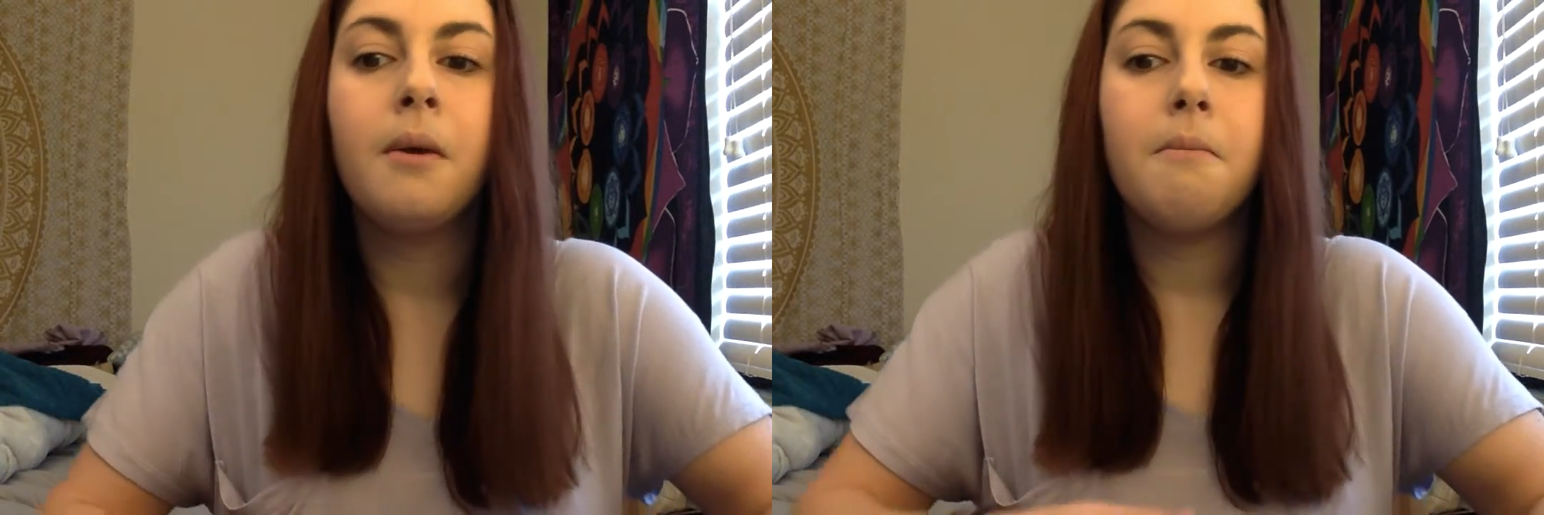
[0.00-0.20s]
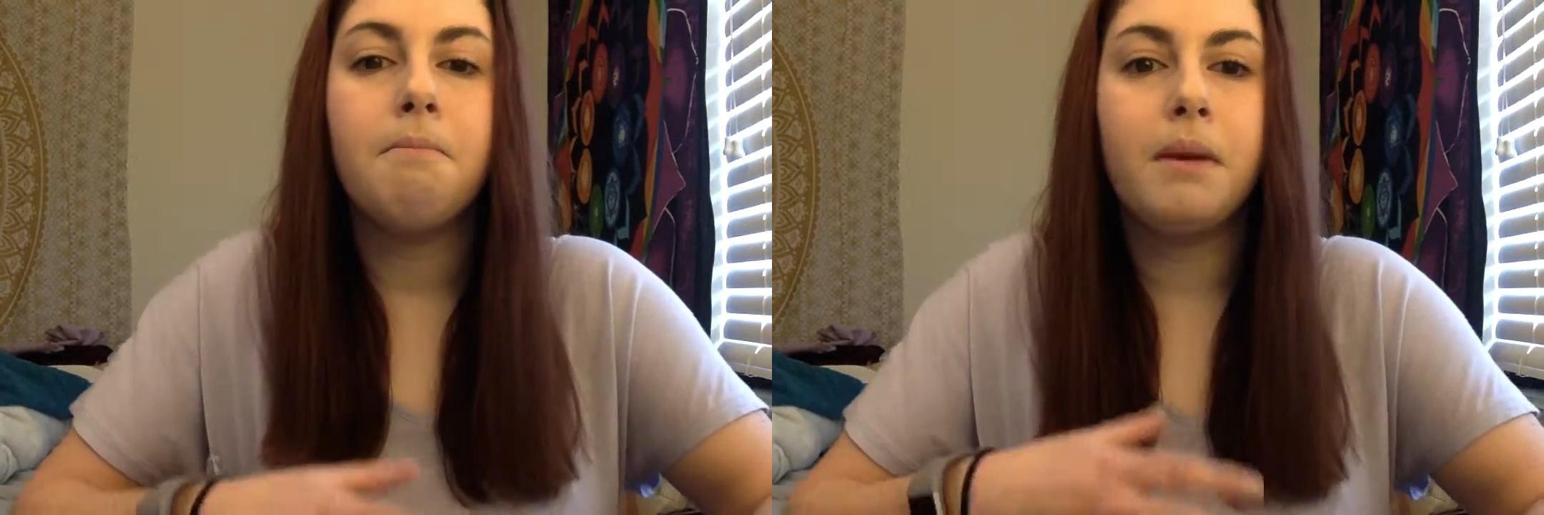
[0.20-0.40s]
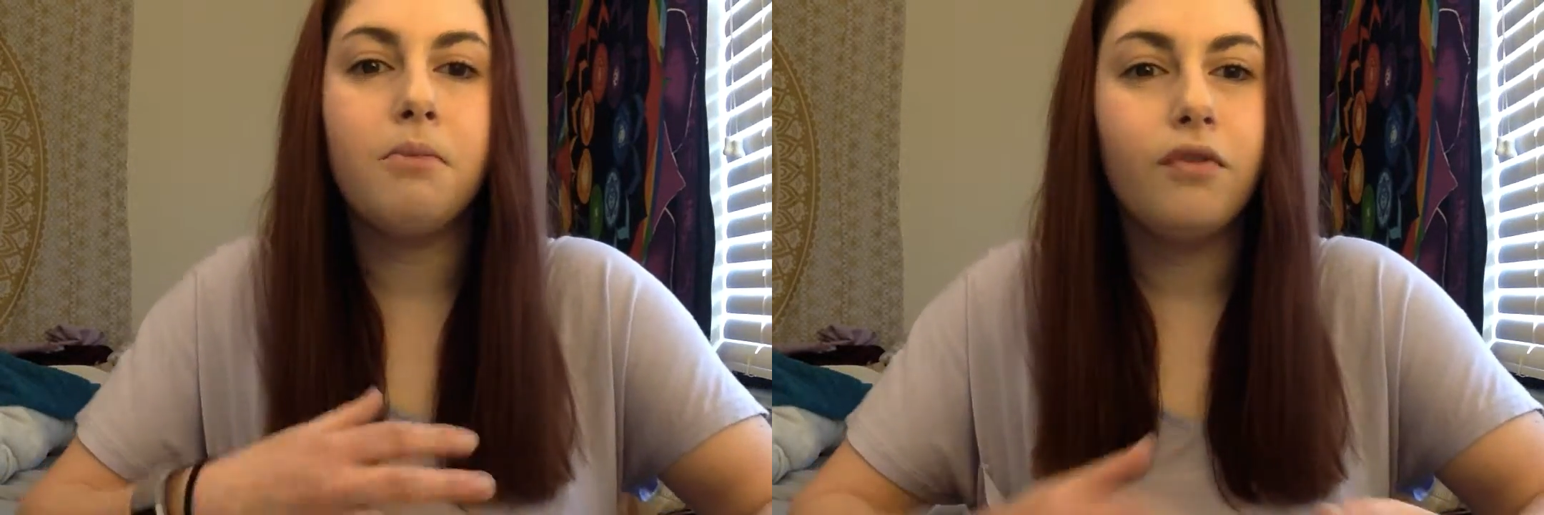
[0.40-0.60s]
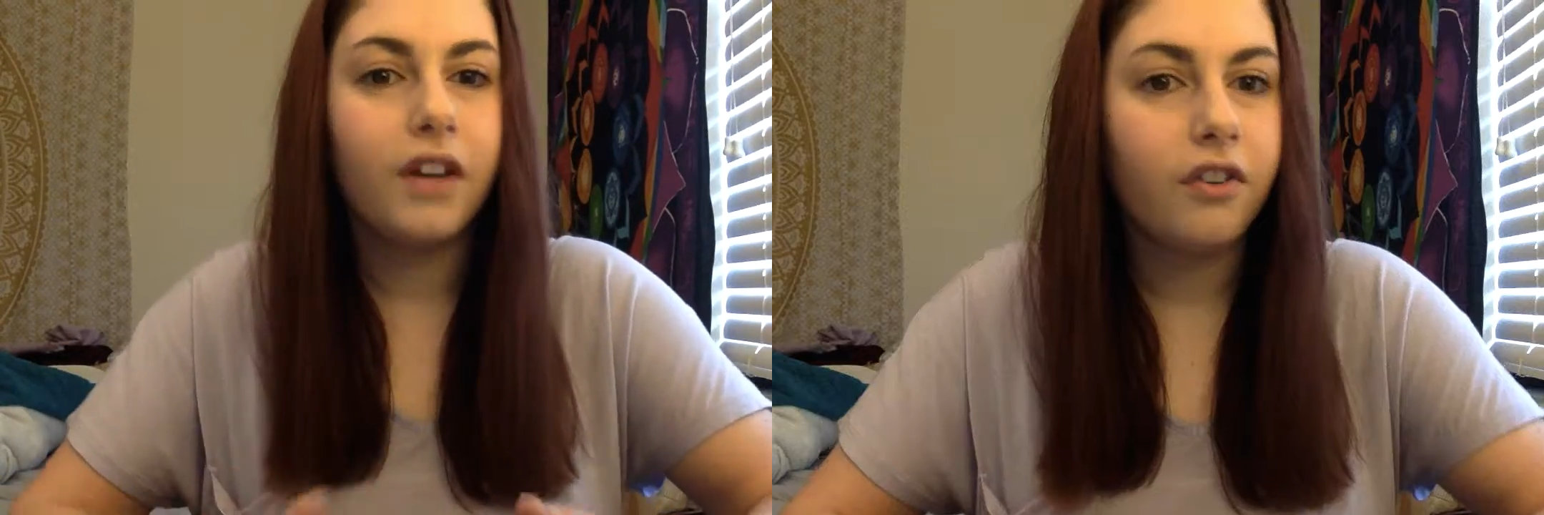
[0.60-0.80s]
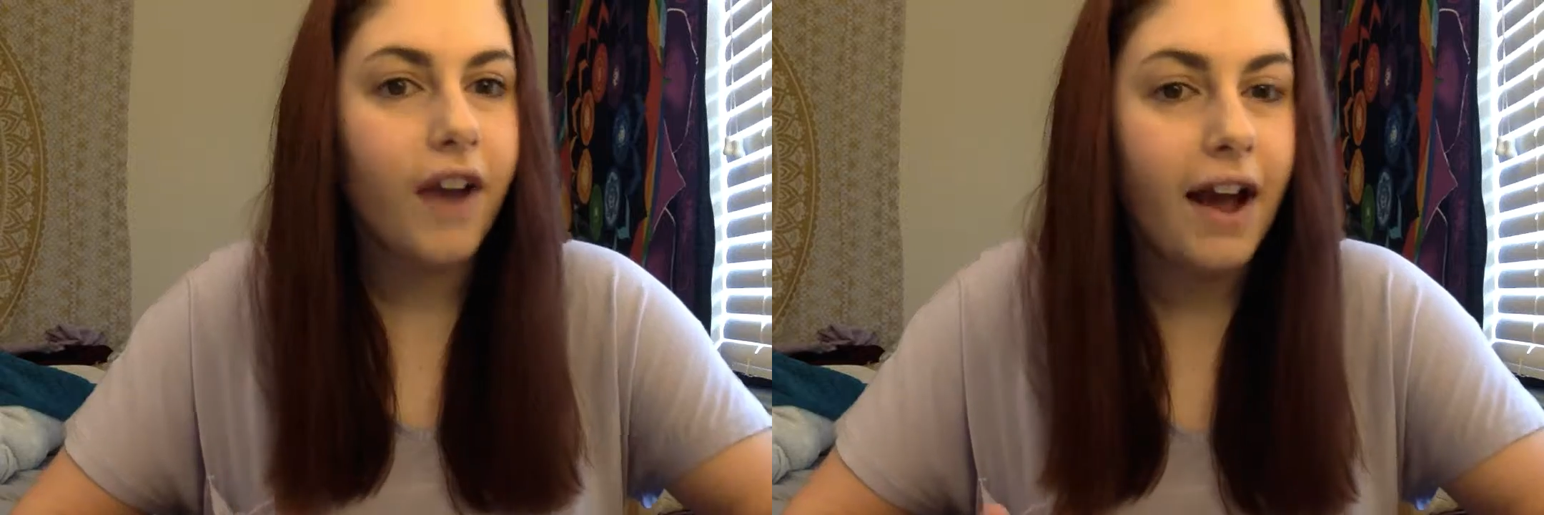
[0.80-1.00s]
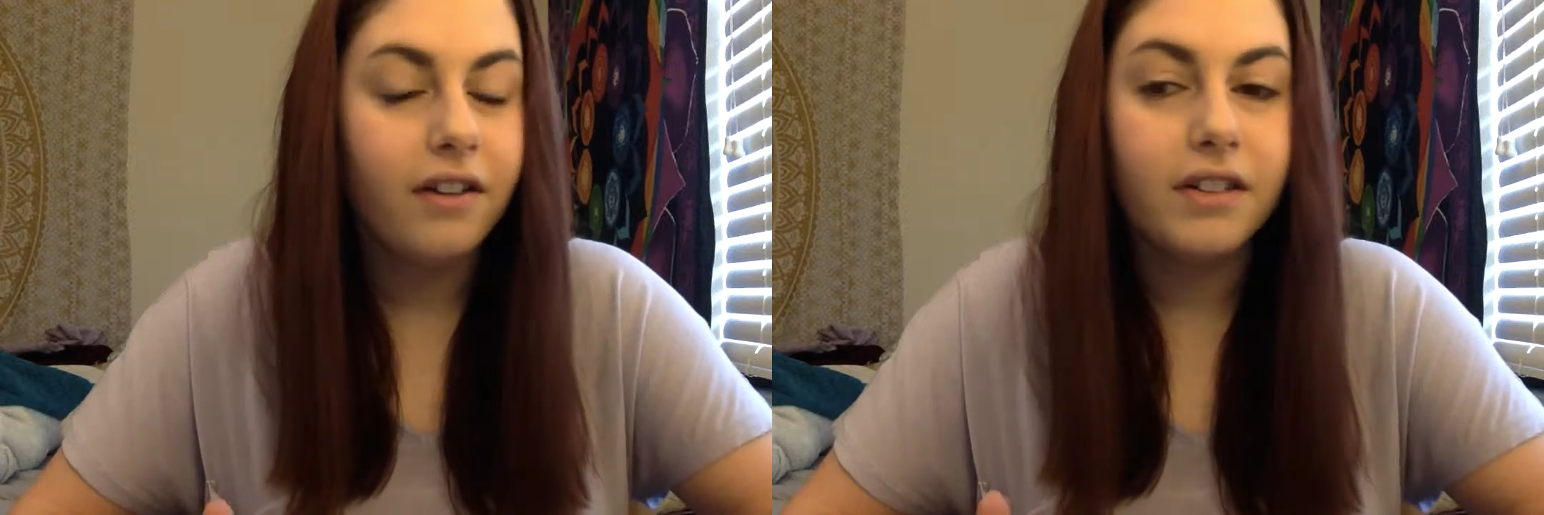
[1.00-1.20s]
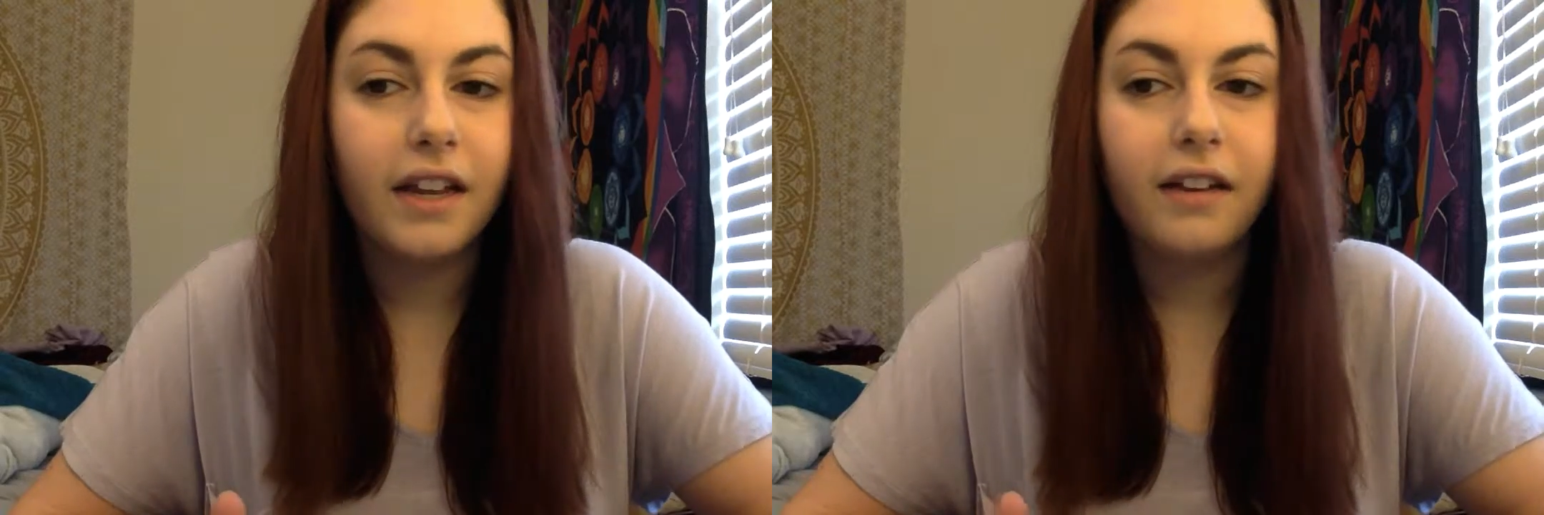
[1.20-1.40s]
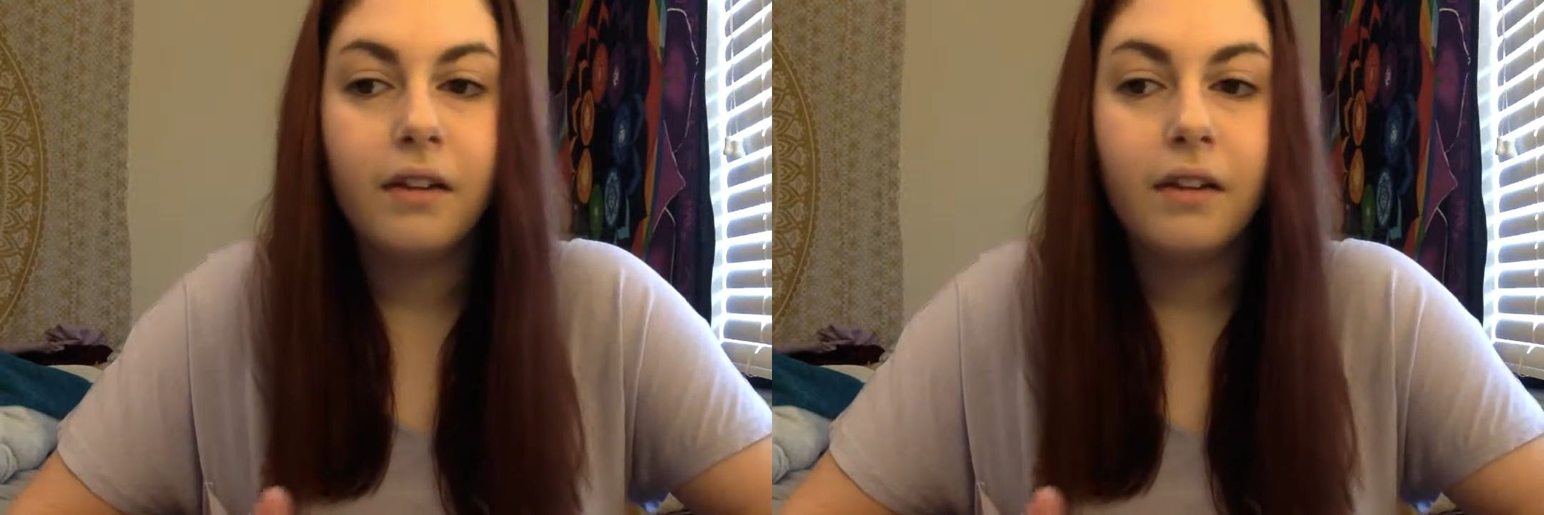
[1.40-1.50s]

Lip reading: be moving around and